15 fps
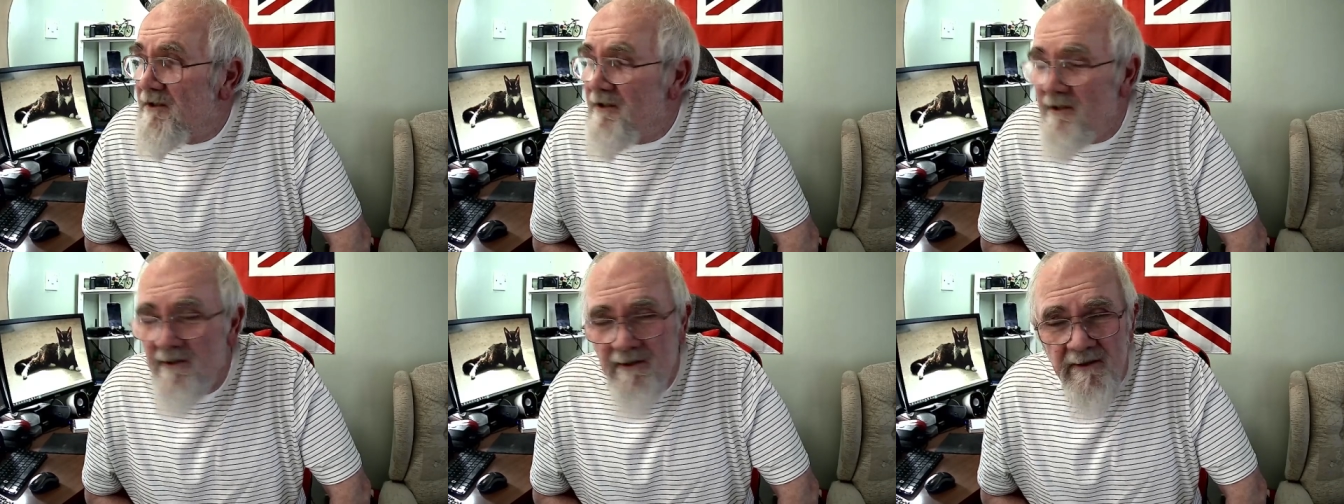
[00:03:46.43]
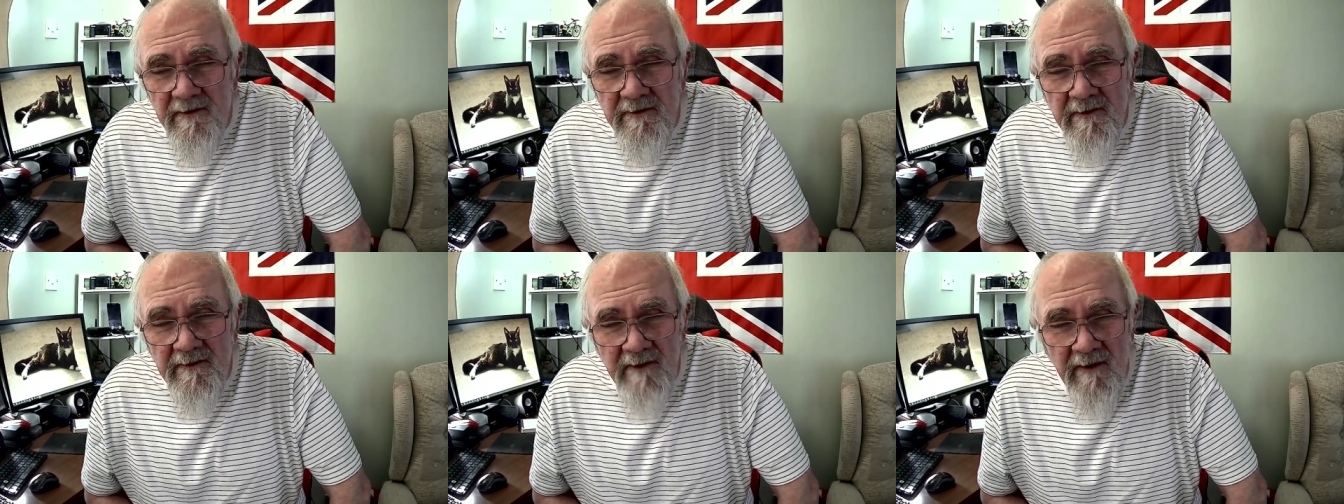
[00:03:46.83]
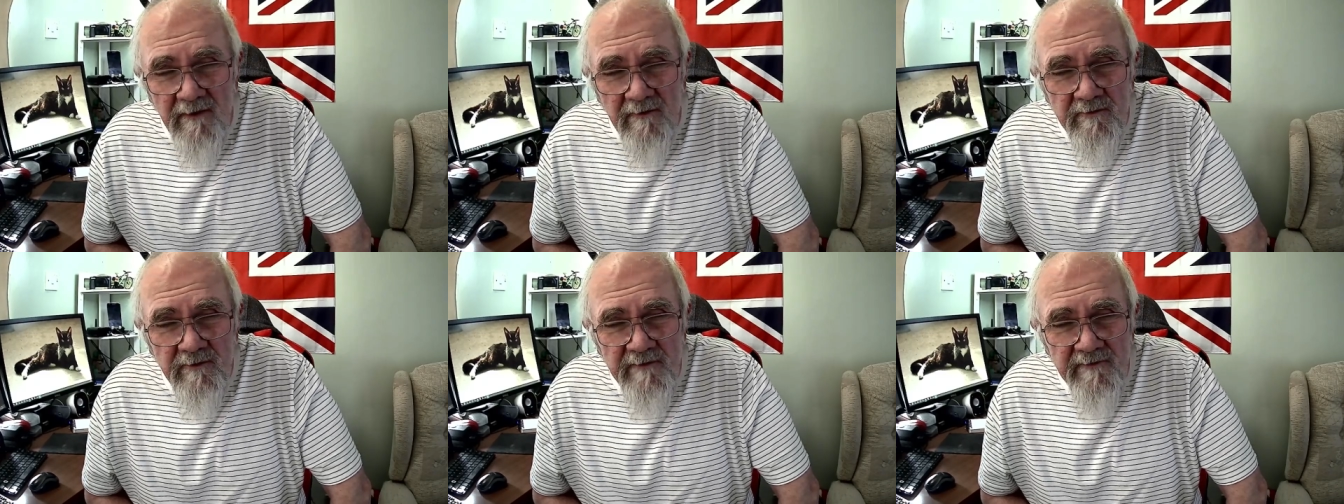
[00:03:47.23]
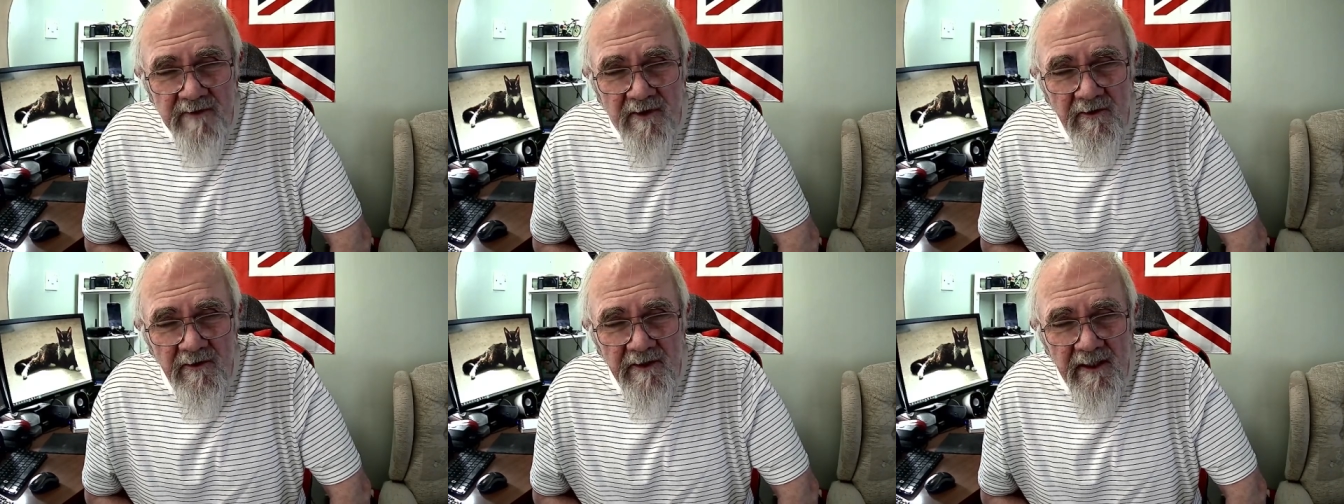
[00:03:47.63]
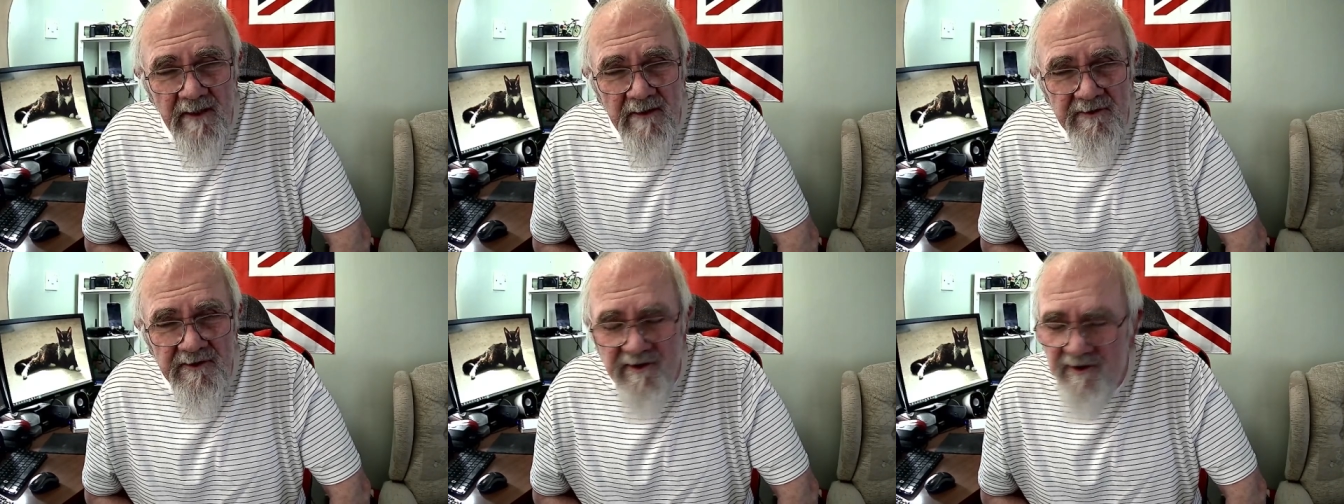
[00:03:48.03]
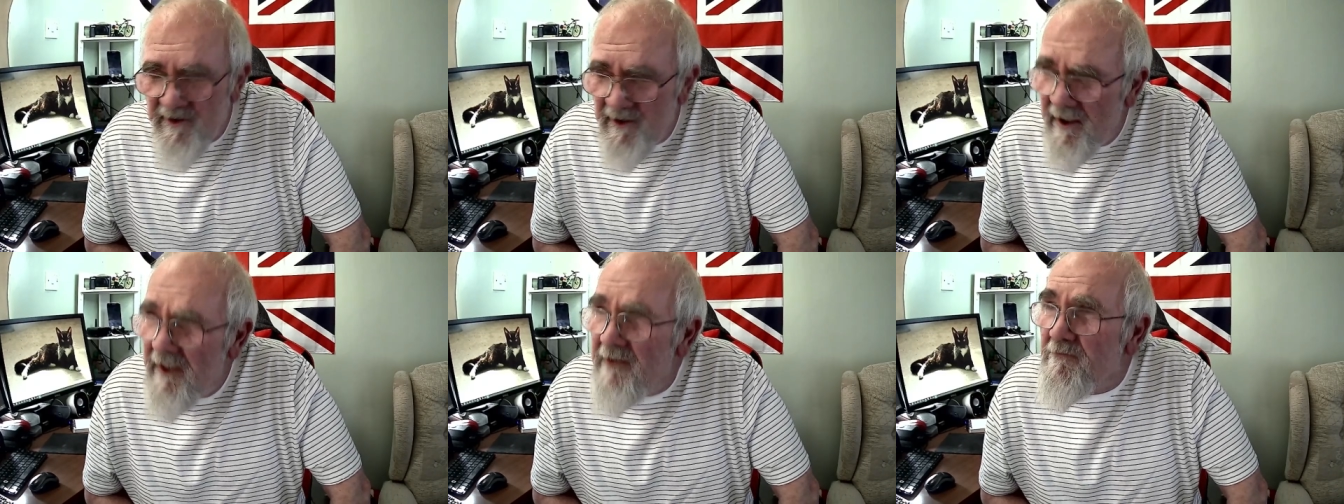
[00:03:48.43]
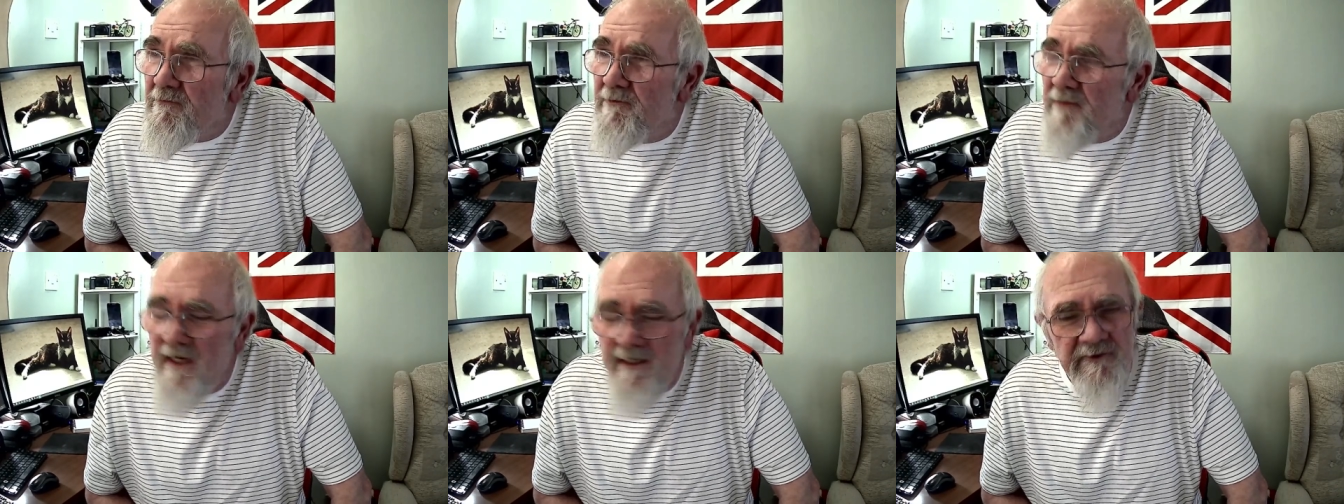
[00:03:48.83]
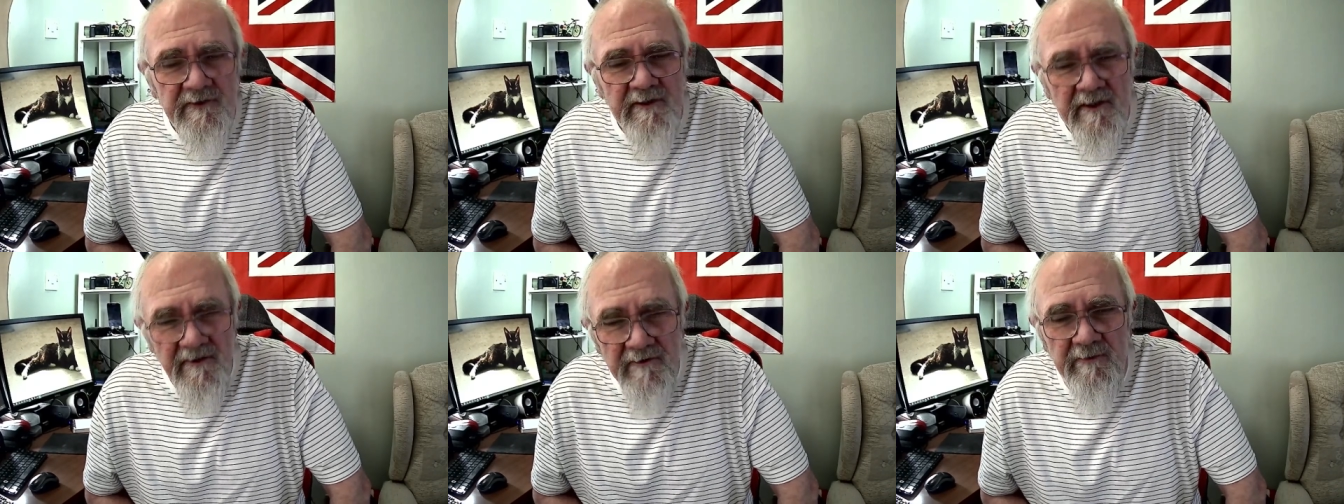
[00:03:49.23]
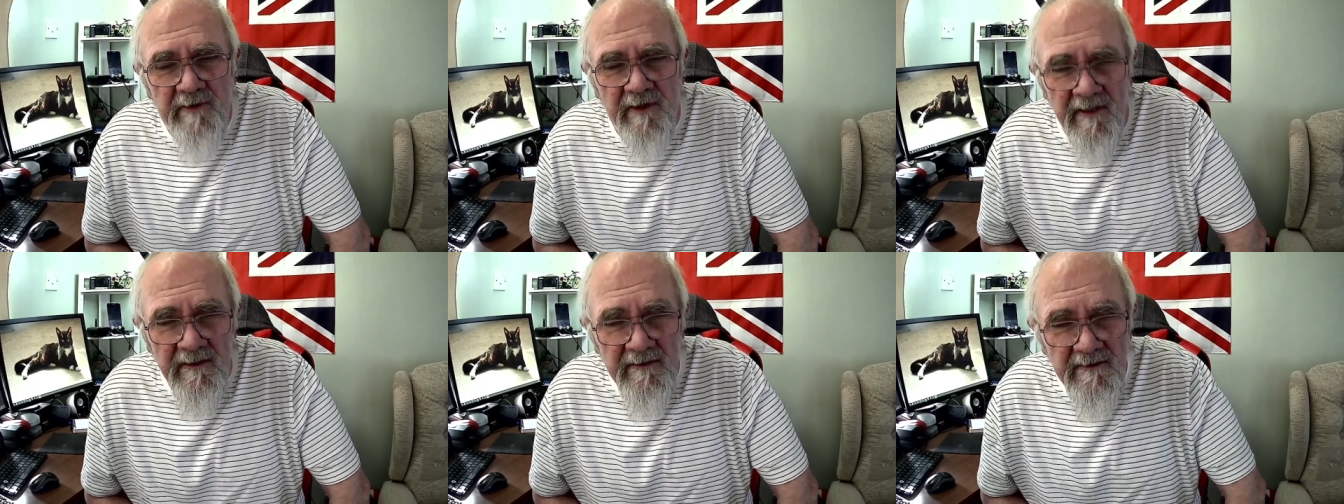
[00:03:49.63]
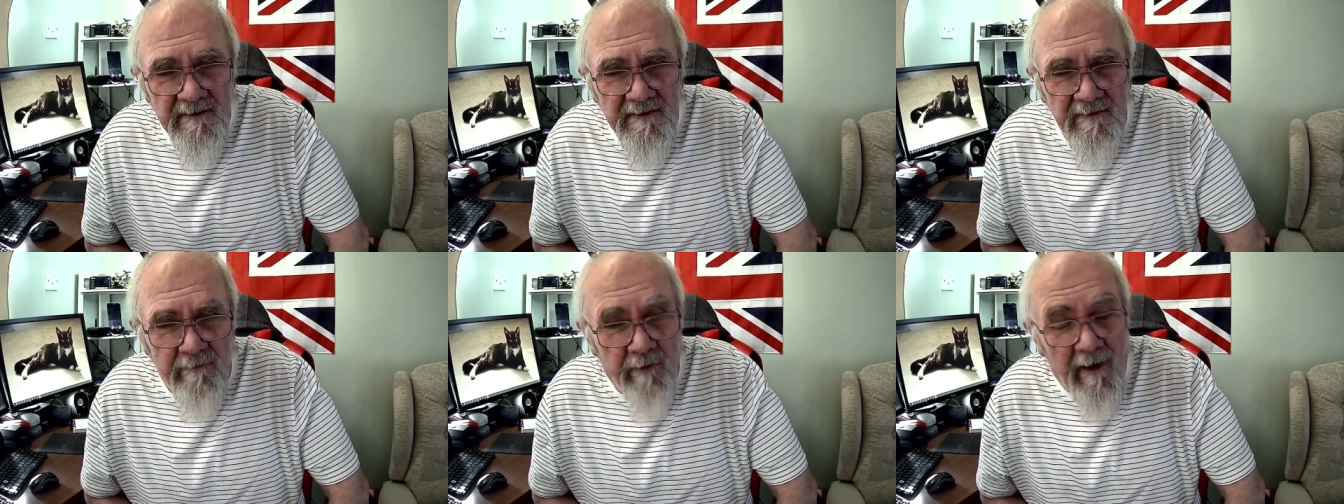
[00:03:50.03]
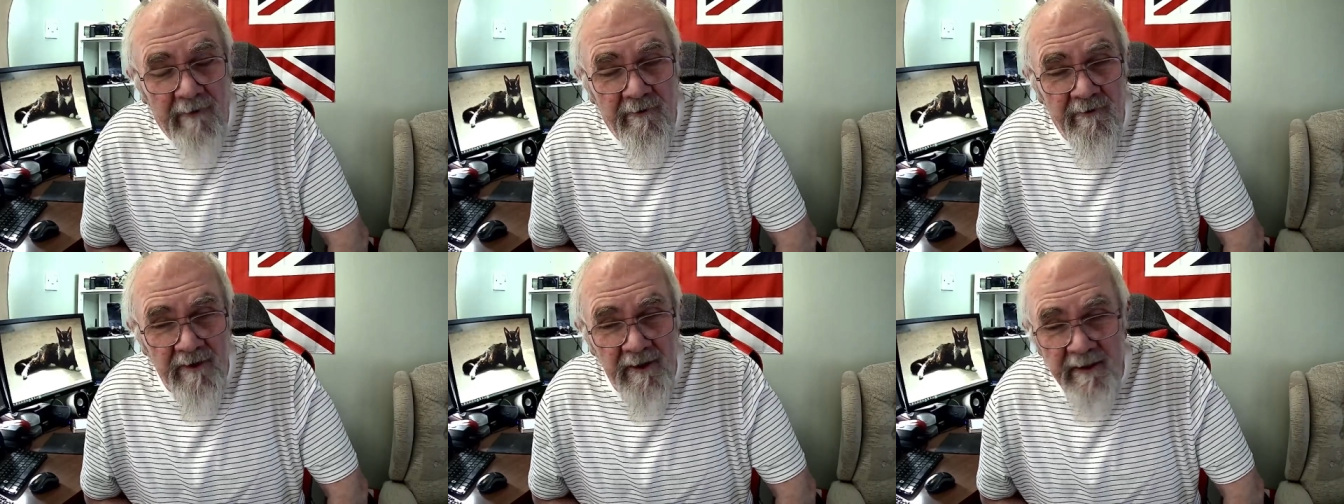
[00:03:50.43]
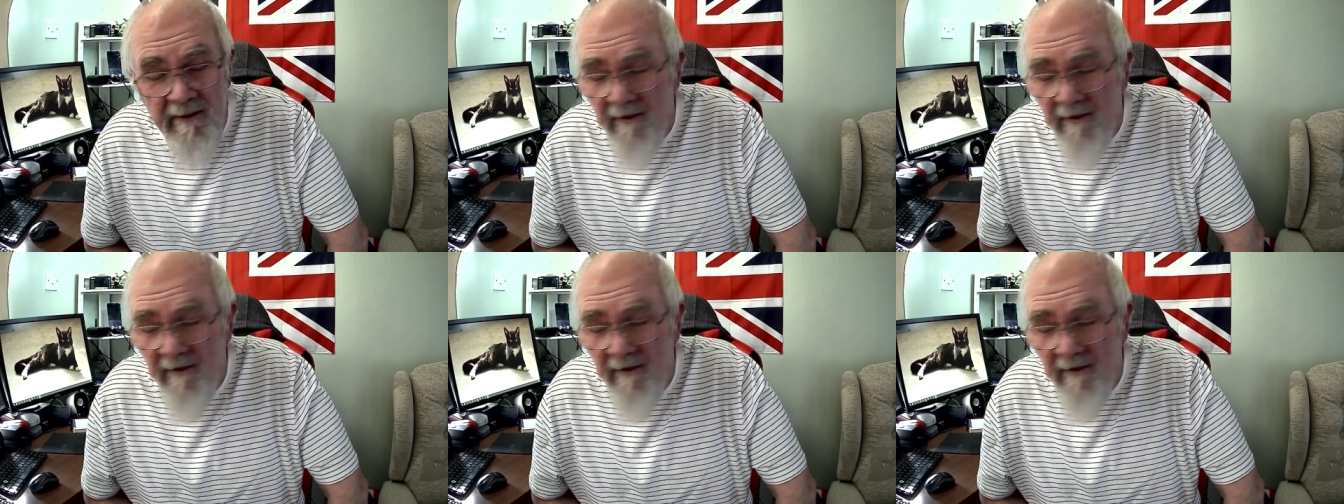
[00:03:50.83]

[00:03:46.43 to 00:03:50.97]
And now we've got that silly bitch Cooper, apparently.